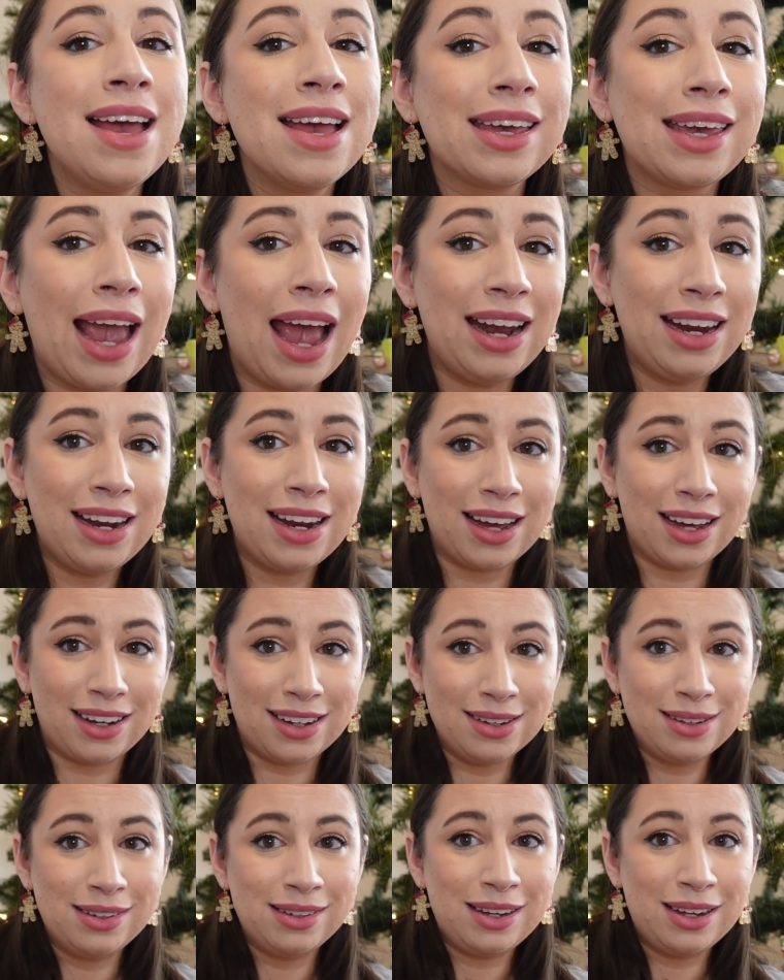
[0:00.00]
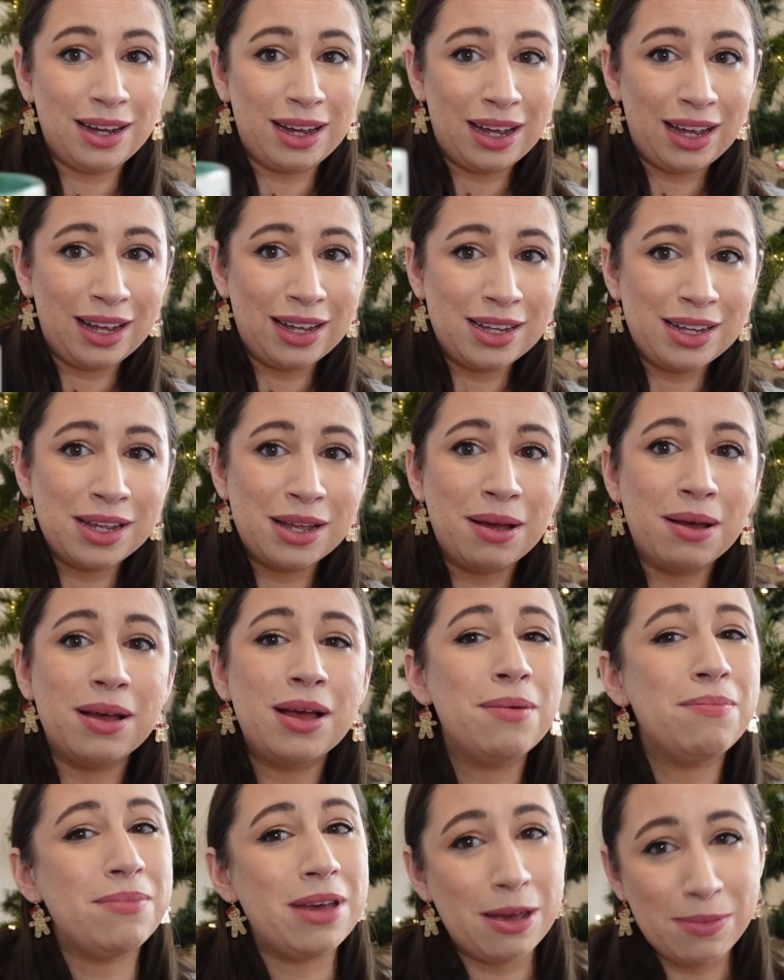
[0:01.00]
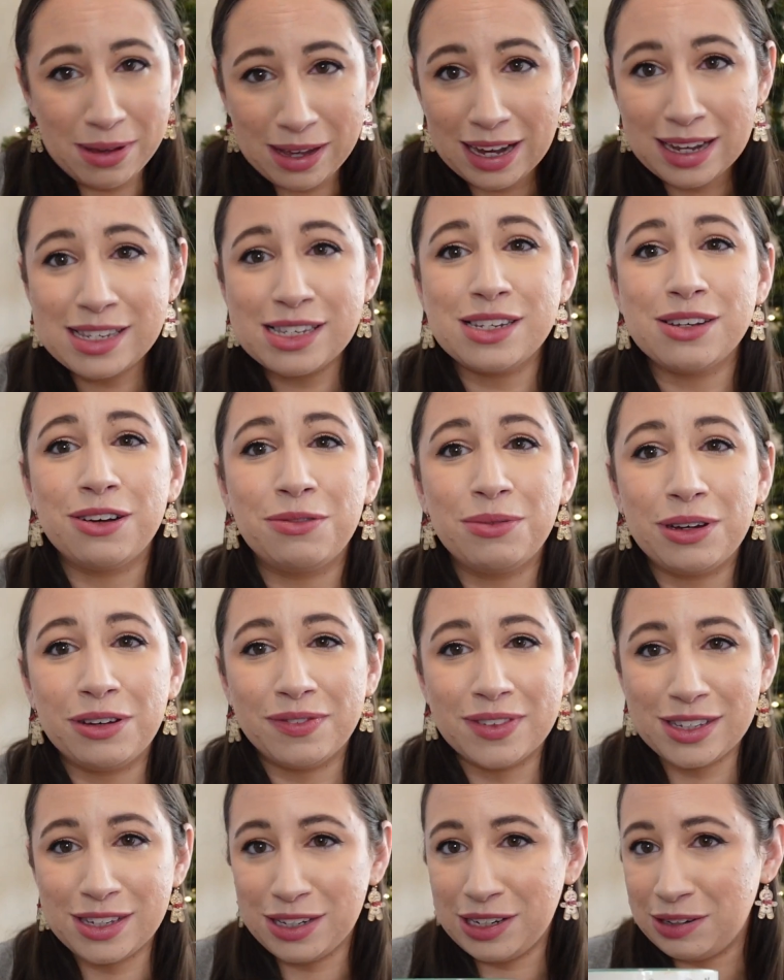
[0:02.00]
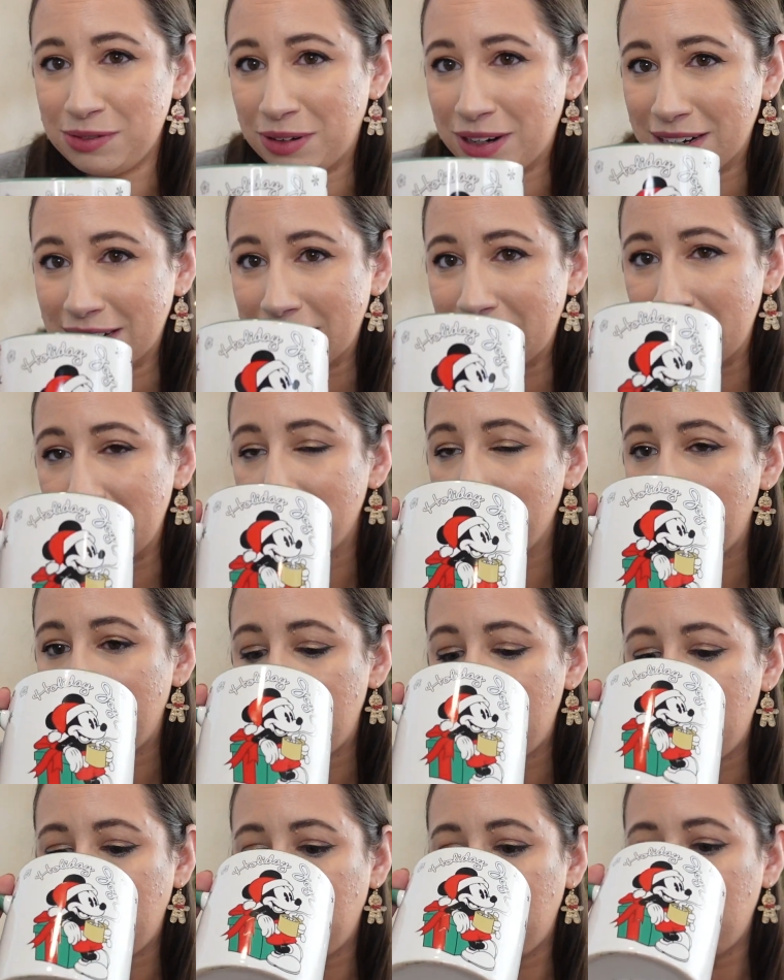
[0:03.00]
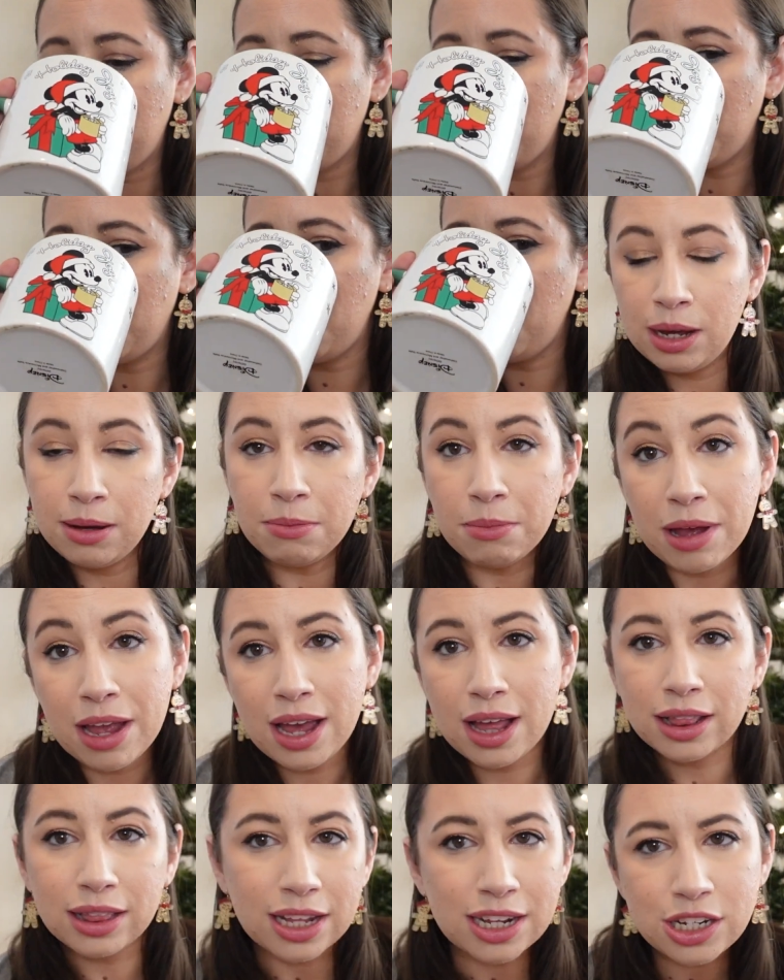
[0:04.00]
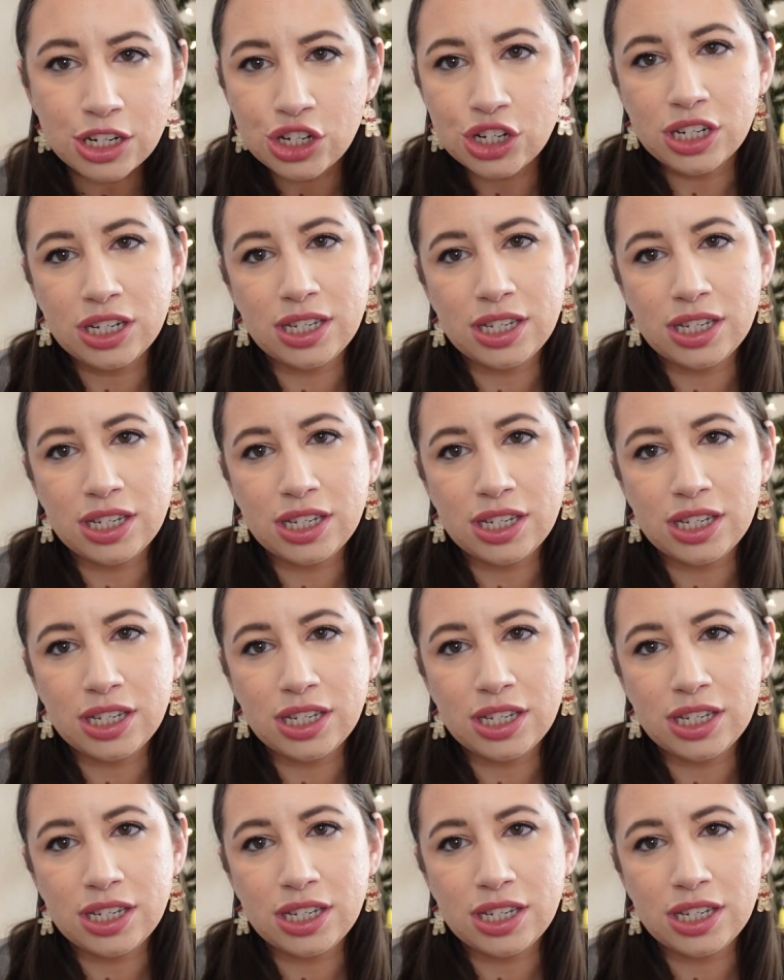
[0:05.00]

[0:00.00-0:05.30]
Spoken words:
Canada, maybe I still will visit you one day. But yeah, let's